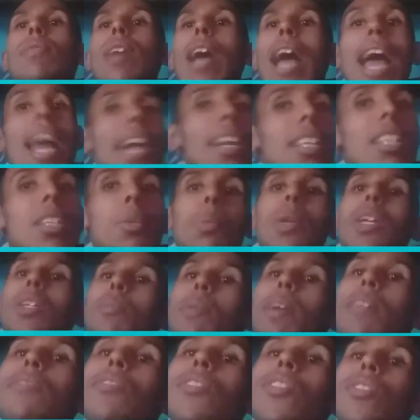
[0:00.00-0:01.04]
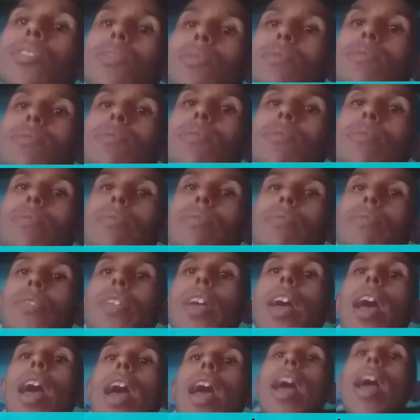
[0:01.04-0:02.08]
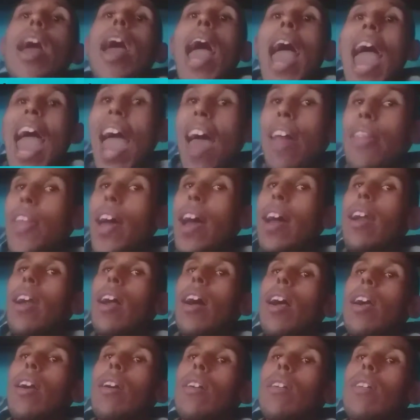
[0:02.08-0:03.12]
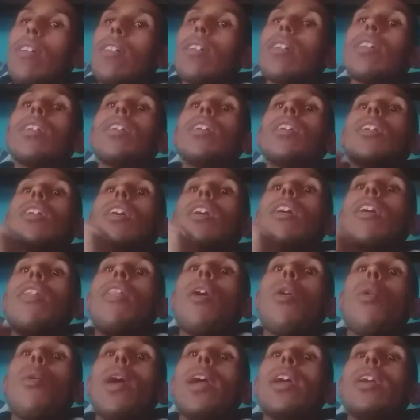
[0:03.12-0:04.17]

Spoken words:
and displacement. And there are the way